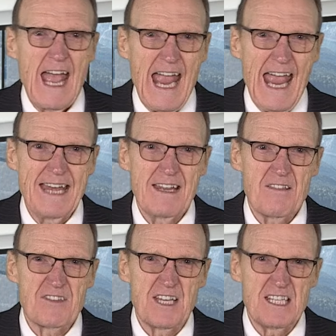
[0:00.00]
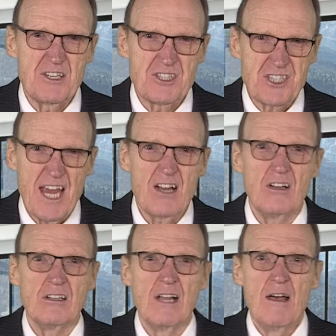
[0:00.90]
And the
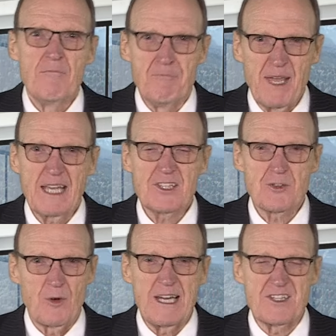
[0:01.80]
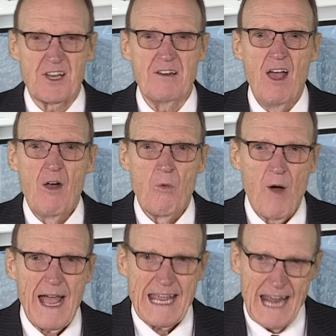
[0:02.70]
single biggest reason
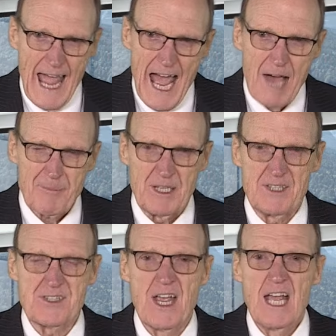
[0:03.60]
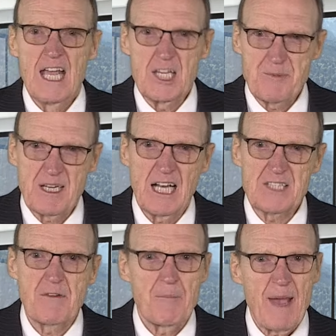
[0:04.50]
why it happens is because
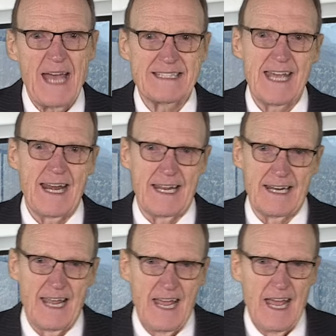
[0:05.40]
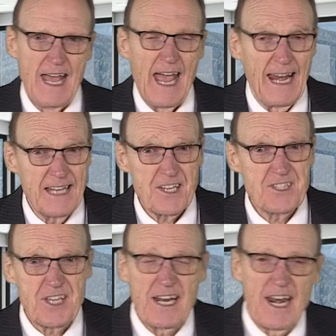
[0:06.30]
of a bad tenant. And as I
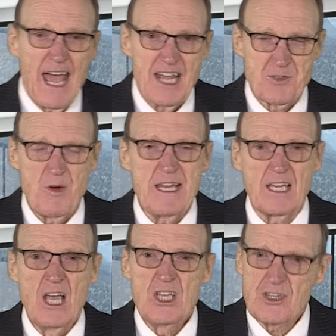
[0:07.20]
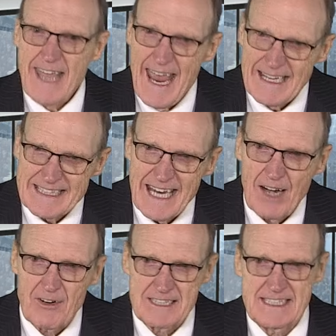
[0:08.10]
said last week, you can't
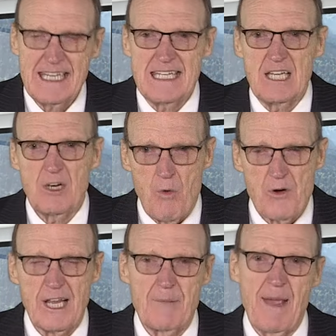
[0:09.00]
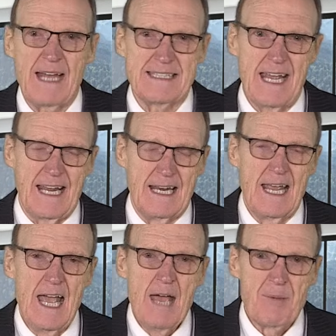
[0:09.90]
guarantee you won't get a bad tenant.
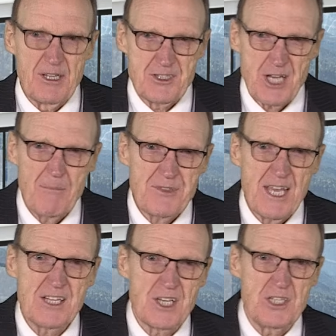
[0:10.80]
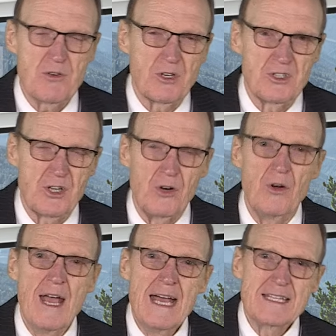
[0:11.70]
But there's some things that you can do
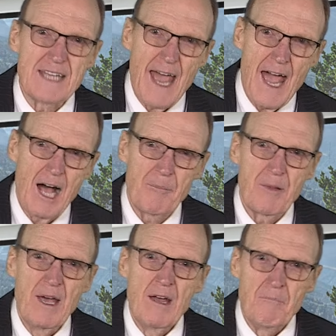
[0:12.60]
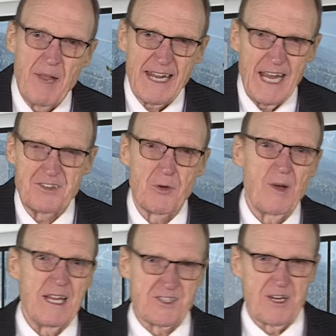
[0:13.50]
to help mitigate the
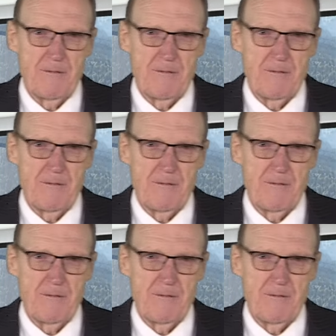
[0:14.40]
risk.